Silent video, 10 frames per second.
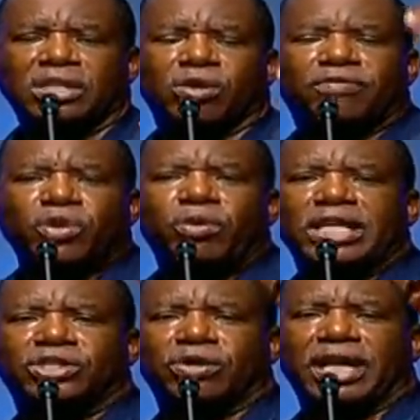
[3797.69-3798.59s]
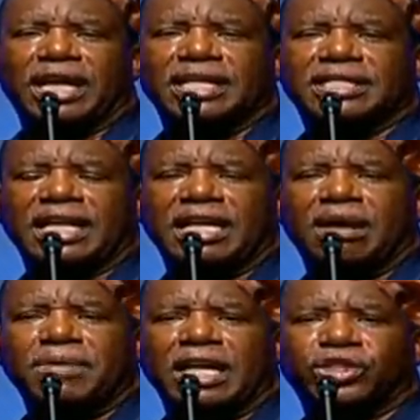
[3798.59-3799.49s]
So if you raised your hand
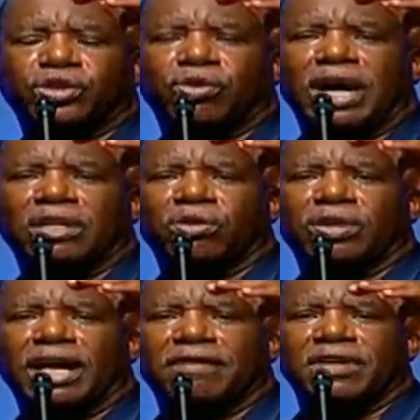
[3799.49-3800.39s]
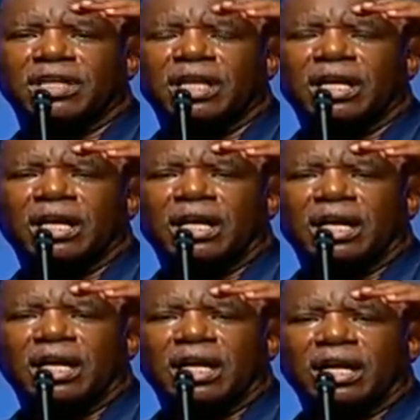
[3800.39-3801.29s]
saying, I'm not sure I'd go to heaven,
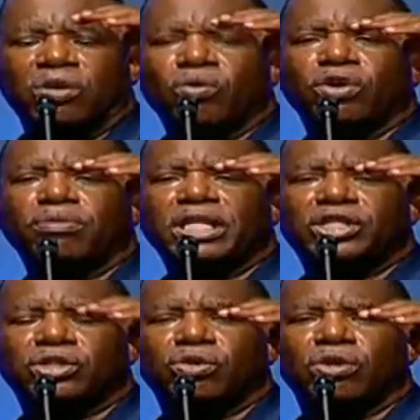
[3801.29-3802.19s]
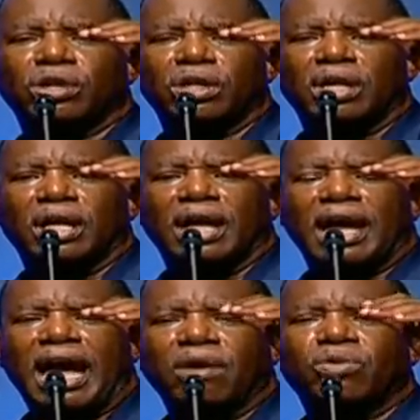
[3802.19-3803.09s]
and you want to be sure,
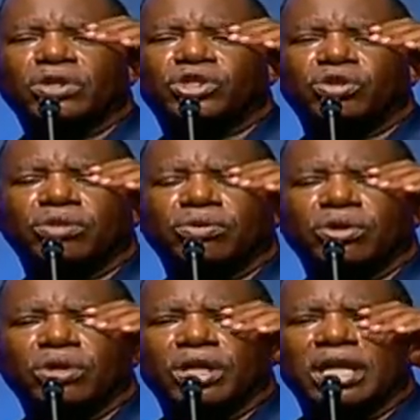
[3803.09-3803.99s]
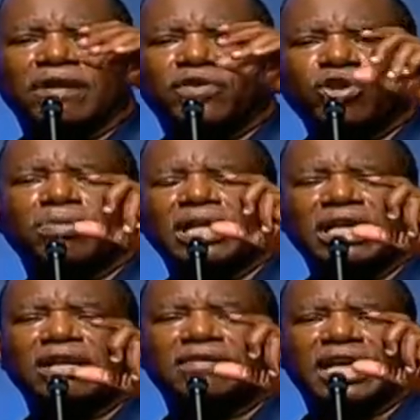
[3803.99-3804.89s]
I want you to, if you
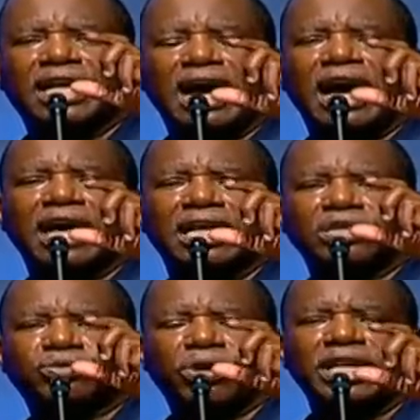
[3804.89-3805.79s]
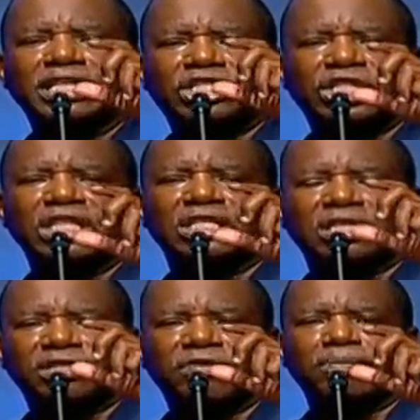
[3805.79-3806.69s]
believe that God has raised
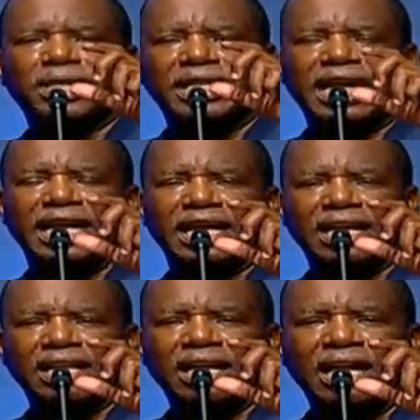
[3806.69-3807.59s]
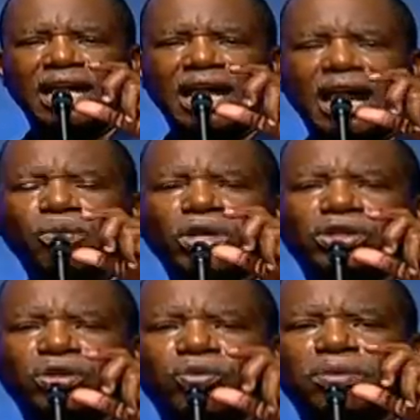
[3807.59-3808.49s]
Jesus from the dead, I
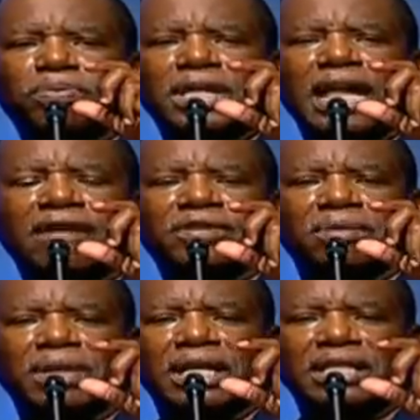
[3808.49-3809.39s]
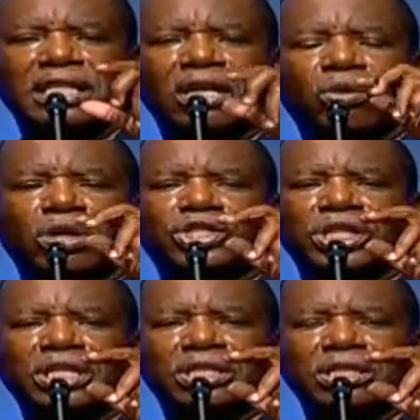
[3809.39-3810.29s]
want you to repeat after me and say, Lord
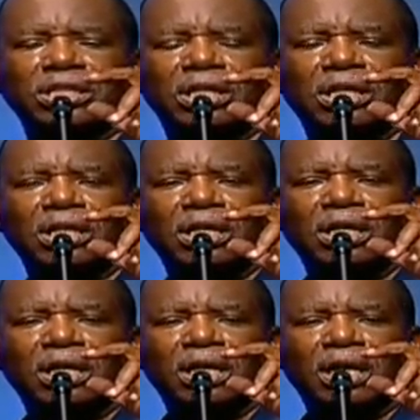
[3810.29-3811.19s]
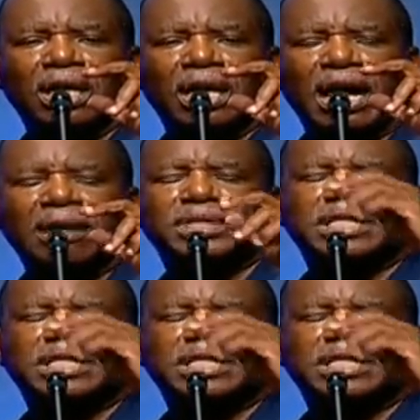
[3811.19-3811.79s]
Jesus, I'm